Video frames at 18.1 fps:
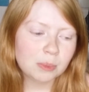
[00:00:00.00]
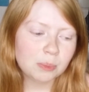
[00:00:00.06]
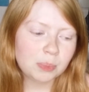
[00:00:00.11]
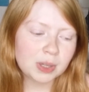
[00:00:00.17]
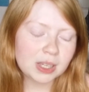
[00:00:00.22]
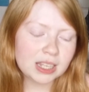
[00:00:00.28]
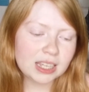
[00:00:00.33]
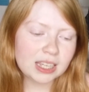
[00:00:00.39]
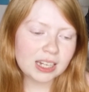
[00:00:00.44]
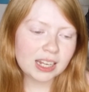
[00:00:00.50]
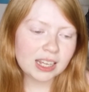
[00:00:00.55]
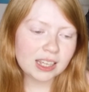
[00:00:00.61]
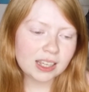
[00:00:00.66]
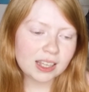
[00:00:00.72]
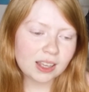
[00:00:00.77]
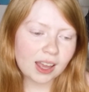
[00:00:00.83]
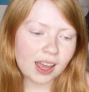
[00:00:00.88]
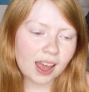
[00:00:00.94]
But
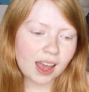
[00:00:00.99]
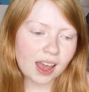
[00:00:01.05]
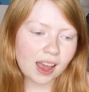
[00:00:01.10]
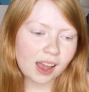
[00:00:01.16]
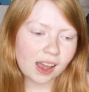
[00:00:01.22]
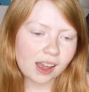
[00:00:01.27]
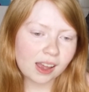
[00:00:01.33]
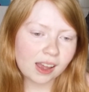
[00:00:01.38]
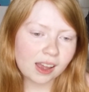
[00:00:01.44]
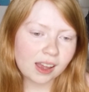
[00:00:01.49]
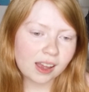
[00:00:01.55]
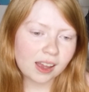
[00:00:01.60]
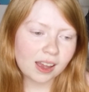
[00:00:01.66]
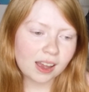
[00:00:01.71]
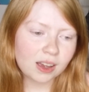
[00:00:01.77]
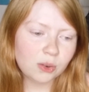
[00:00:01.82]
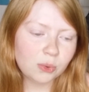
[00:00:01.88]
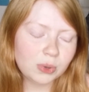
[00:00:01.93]
then
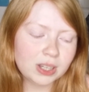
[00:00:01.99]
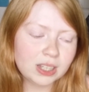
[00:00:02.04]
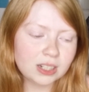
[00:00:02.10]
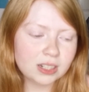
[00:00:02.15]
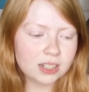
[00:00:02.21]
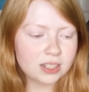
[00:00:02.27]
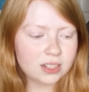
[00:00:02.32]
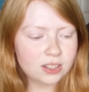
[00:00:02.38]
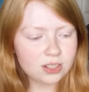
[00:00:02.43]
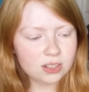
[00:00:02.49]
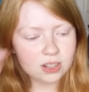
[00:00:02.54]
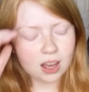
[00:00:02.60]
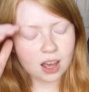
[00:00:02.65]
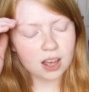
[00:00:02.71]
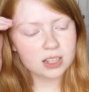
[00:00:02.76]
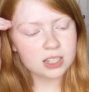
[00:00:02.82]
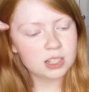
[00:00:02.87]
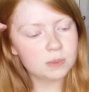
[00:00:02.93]
I went into the
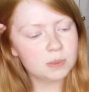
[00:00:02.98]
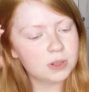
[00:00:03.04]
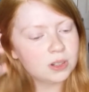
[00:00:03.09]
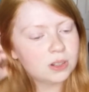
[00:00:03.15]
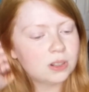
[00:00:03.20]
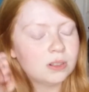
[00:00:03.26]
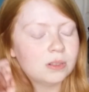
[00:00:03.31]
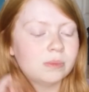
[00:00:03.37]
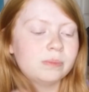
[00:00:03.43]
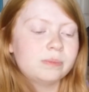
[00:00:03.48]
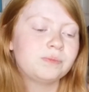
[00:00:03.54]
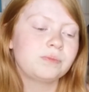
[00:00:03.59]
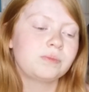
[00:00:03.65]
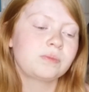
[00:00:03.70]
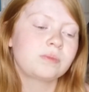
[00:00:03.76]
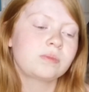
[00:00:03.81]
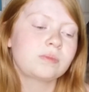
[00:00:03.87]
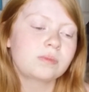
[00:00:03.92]
hospital
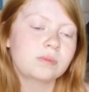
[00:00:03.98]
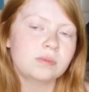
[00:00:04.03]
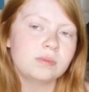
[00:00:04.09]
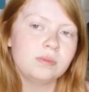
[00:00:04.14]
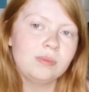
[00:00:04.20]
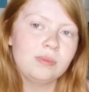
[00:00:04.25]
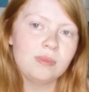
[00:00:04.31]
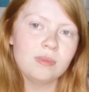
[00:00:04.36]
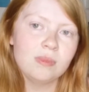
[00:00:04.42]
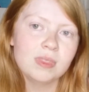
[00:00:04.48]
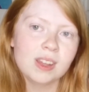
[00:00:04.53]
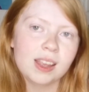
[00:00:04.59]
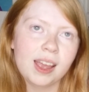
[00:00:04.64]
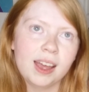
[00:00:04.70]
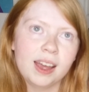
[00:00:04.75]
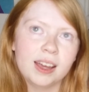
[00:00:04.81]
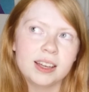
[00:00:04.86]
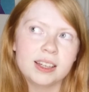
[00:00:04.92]

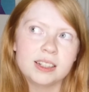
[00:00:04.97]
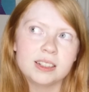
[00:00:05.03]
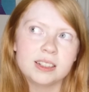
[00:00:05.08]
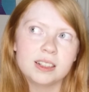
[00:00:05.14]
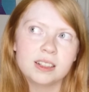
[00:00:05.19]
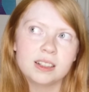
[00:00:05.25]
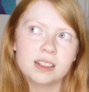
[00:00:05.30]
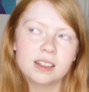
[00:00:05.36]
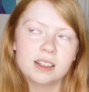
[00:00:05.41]
and